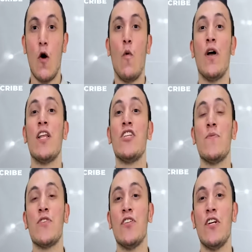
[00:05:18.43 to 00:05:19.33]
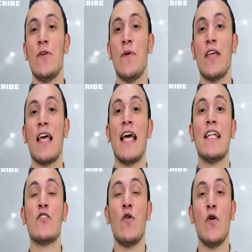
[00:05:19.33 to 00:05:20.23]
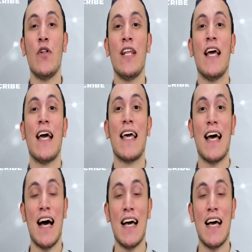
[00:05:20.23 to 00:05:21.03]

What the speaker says: While in Egyptian Arabic, it's only G.